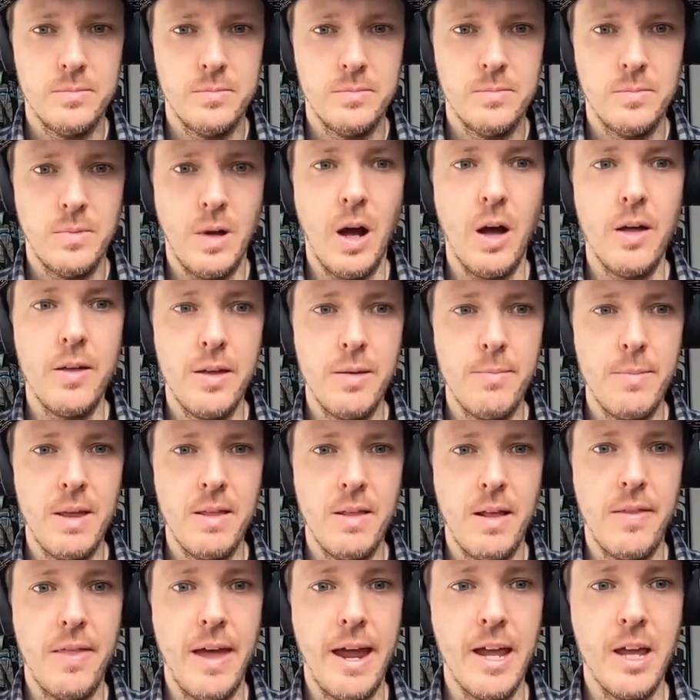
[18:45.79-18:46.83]
Oh, you mean
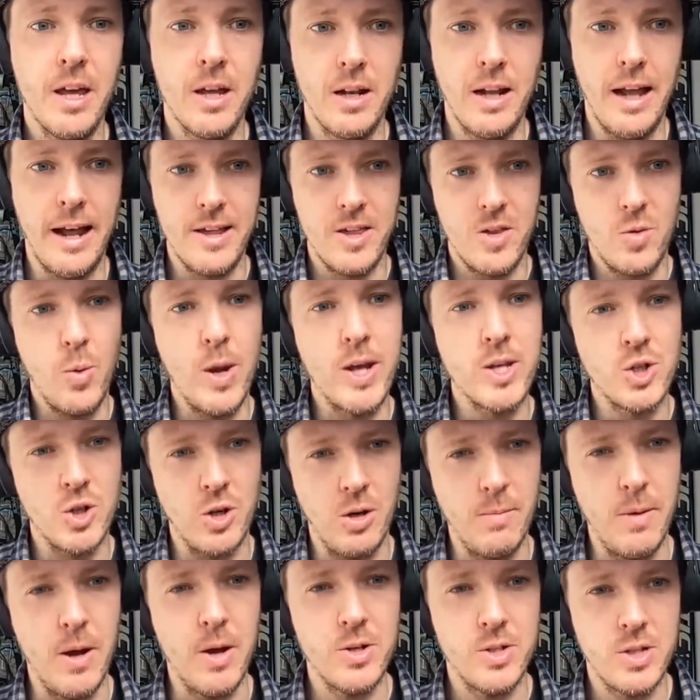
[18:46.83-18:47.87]
that they can like switch
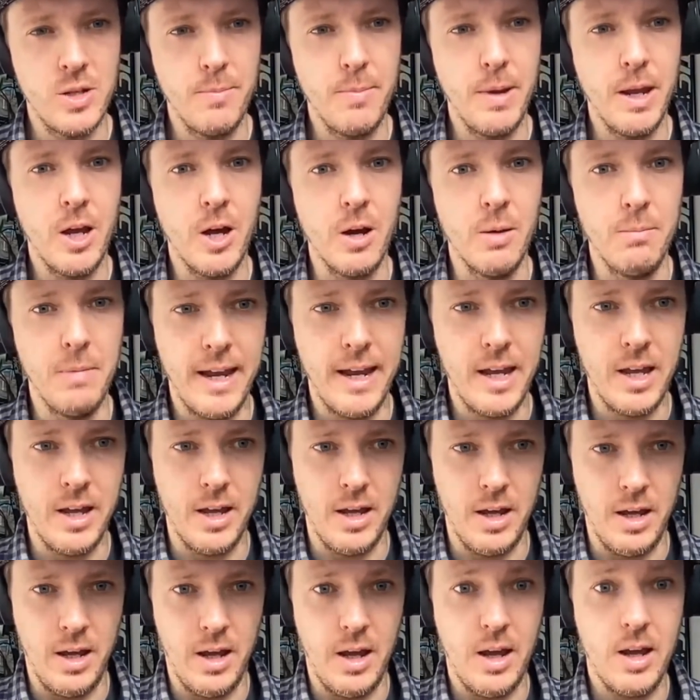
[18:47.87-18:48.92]
almost and become like
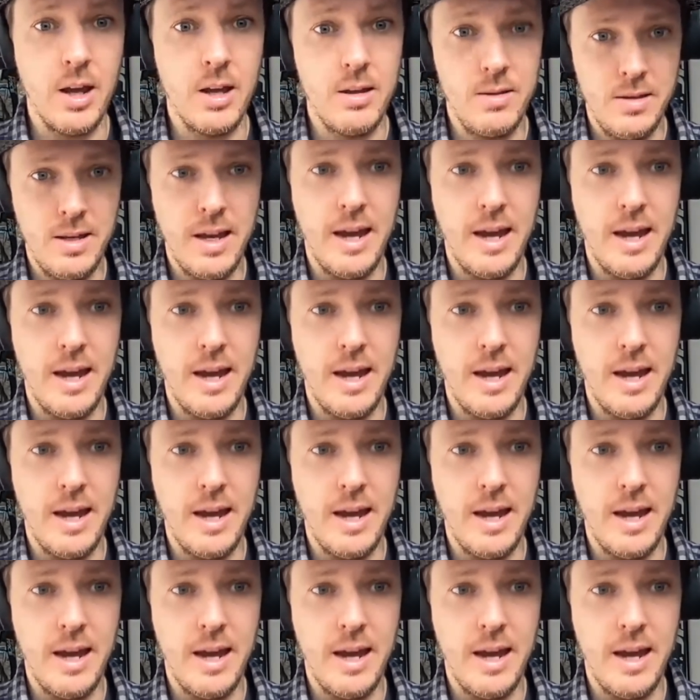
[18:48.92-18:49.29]
a... Yeah.